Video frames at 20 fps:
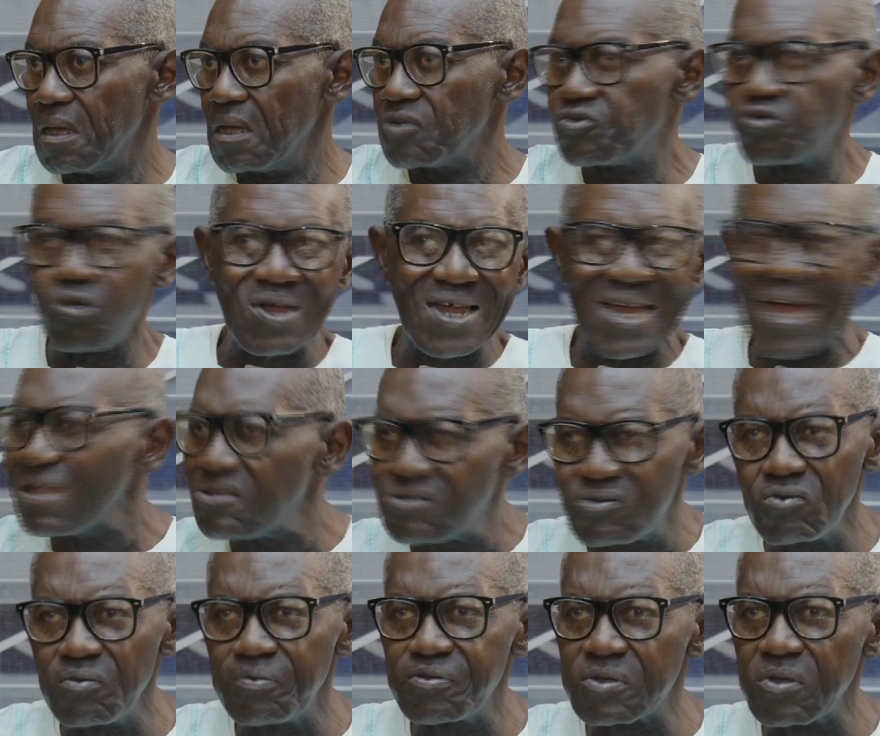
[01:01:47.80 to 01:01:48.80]
to
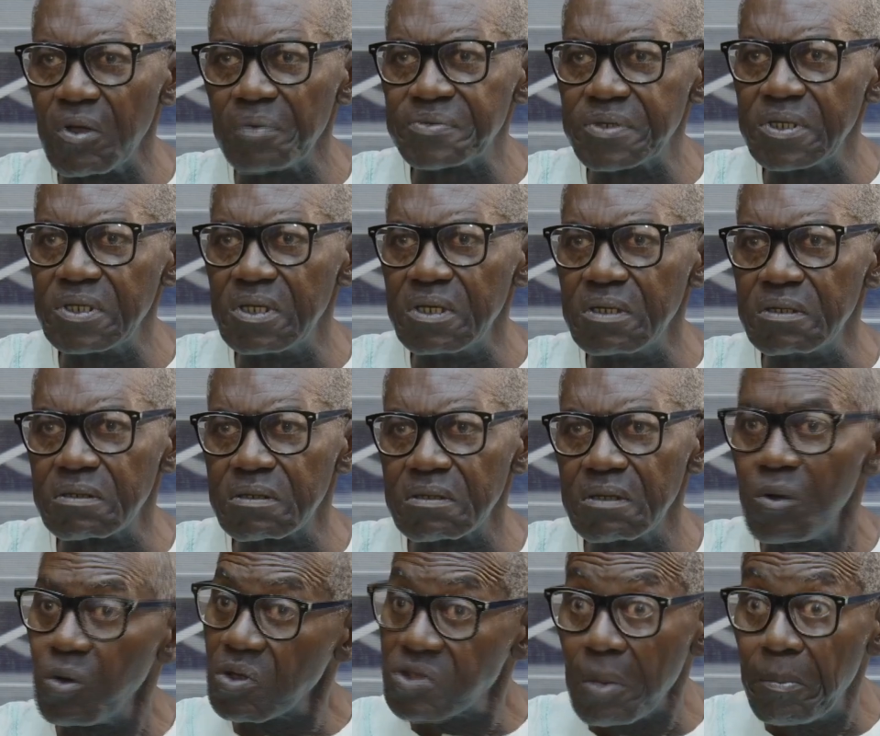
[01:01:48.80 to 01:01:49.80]
cancel subsidies.
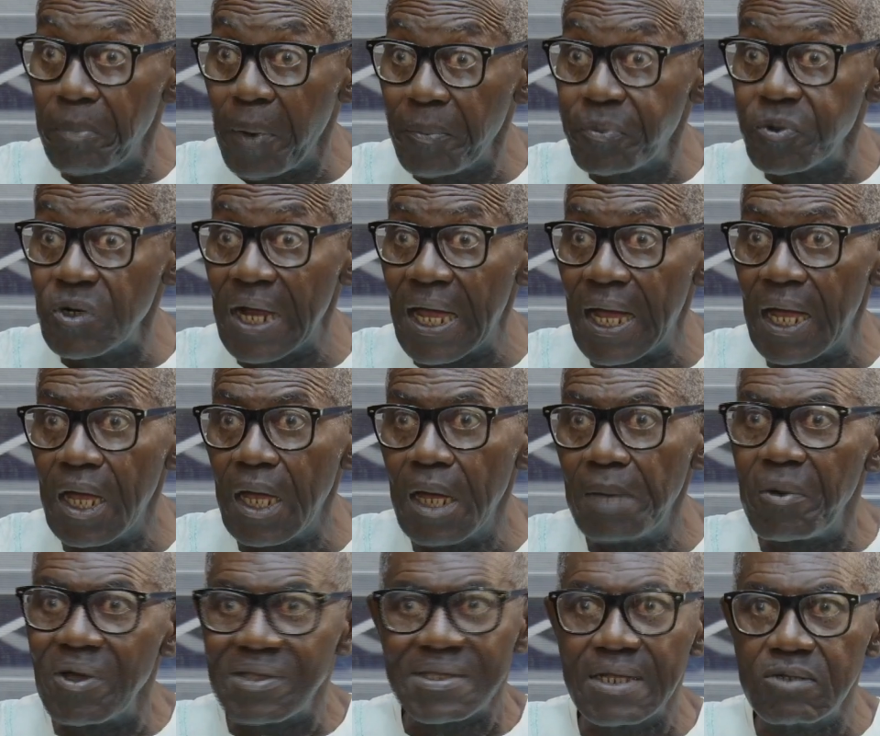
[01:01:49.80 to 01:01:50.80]
It was unpopular.
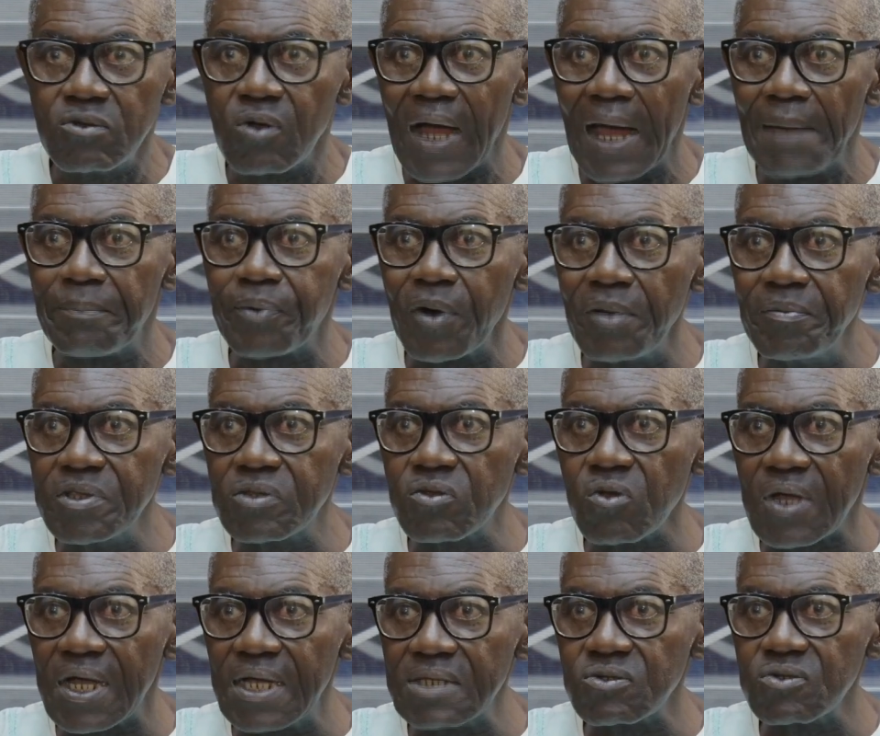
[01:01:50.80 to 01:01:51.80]
But he said, look, I promised
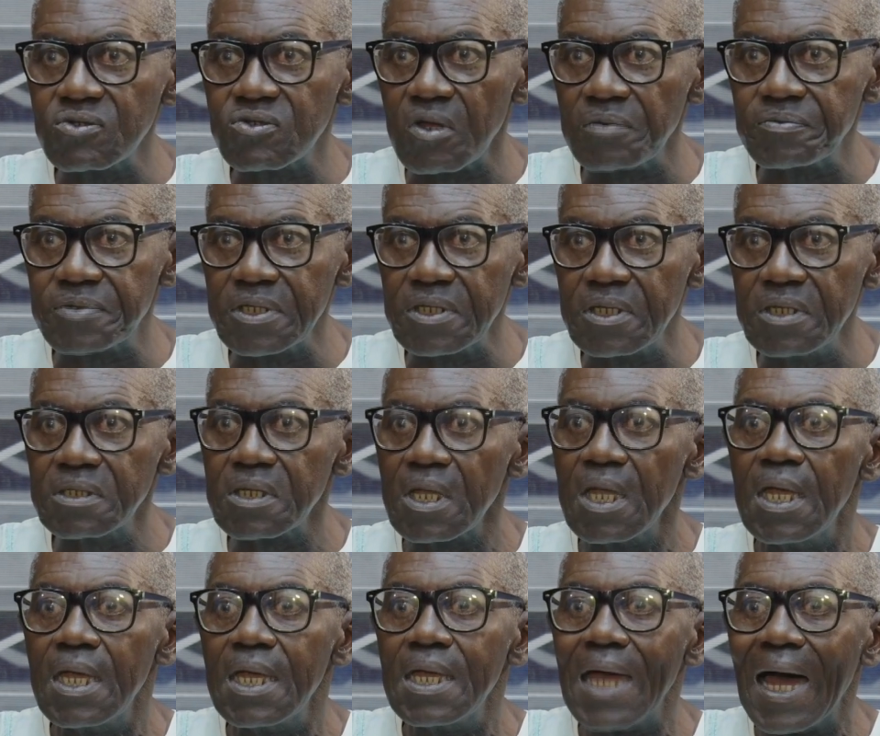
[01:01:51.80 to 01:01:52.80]
to cancel subsidies.
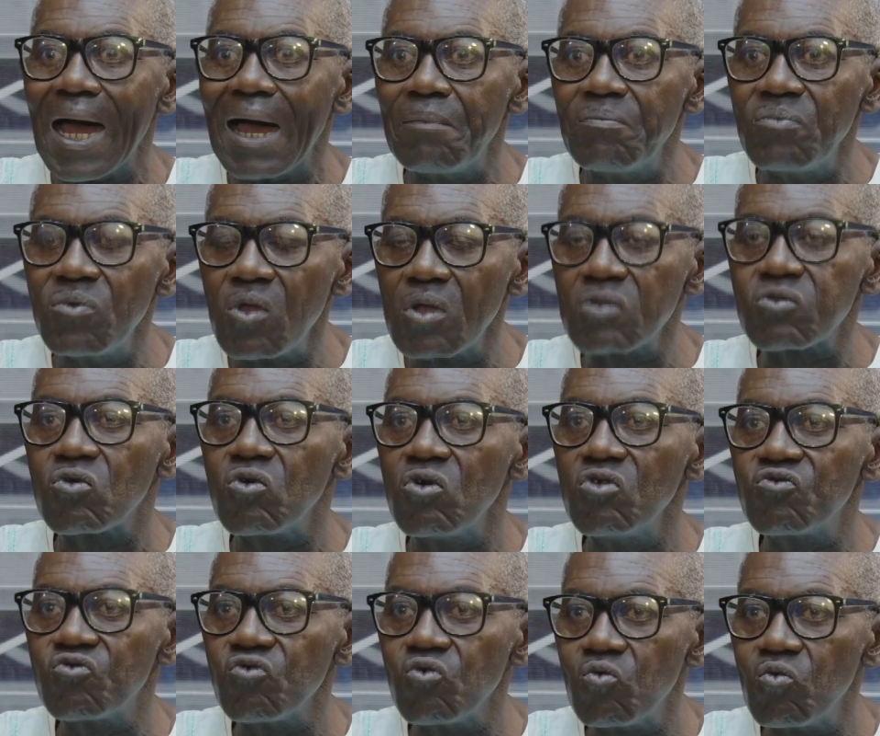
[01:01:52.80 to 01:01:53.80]
I'm not
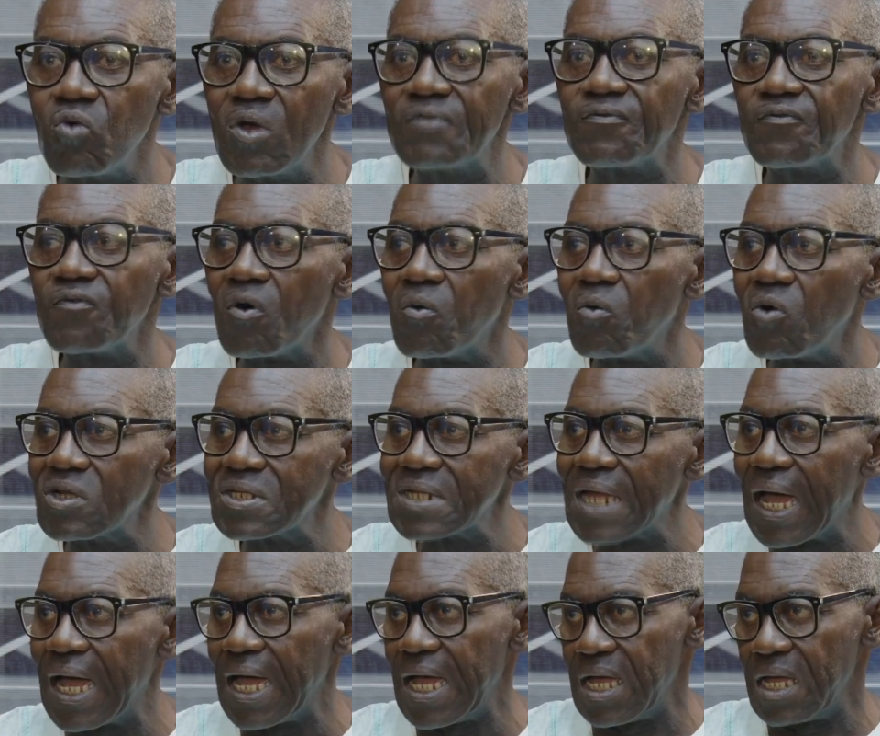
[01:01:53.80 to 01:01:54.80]
going to wait for 1
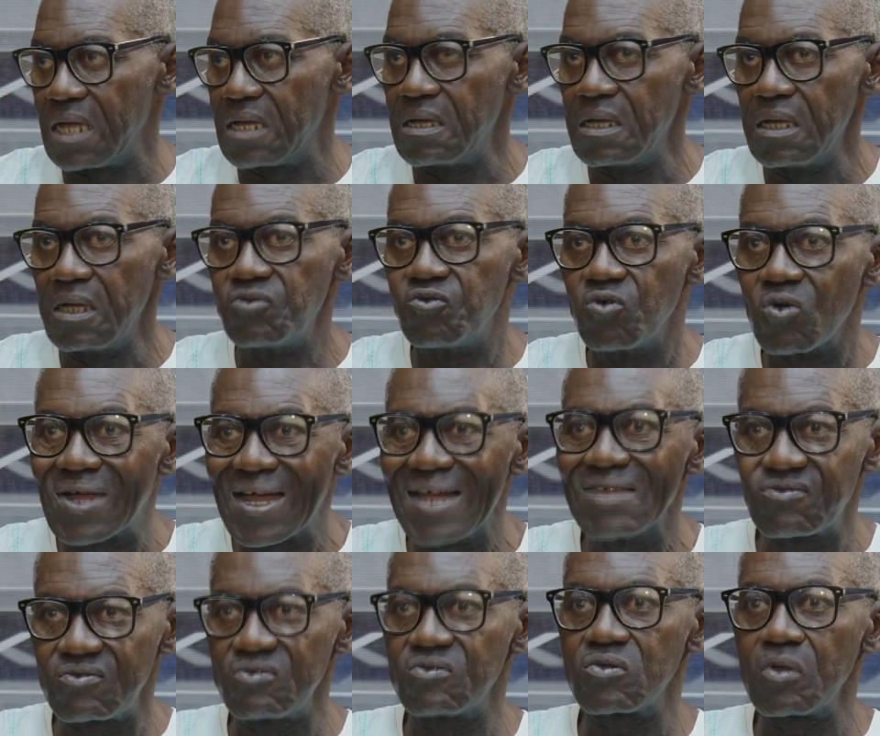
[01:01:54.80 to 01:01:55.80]
hour to
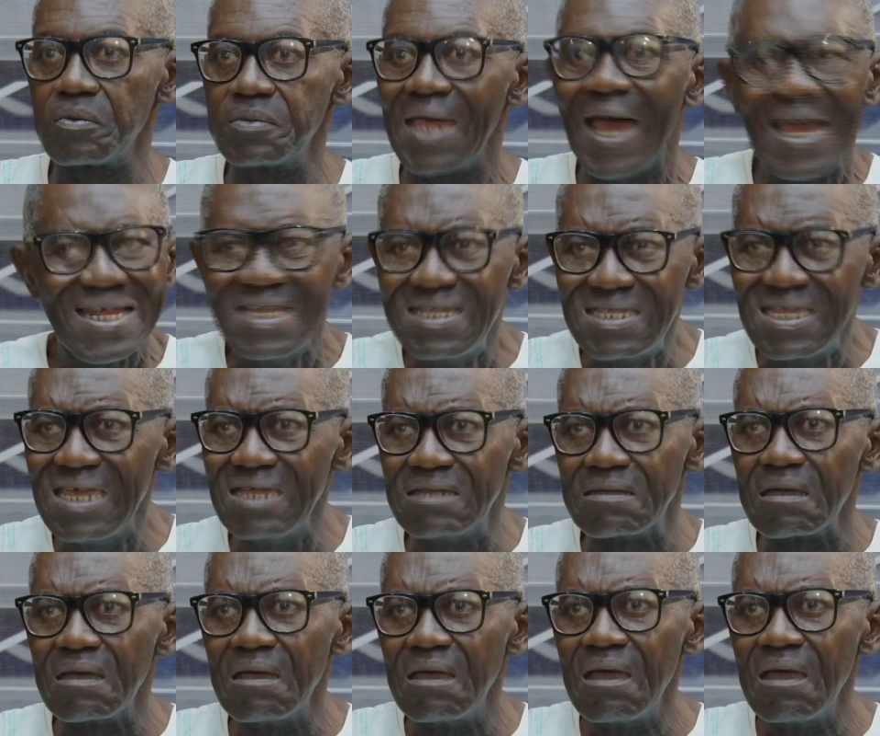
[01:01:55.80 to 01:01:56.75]
cancel subsidies. And he did.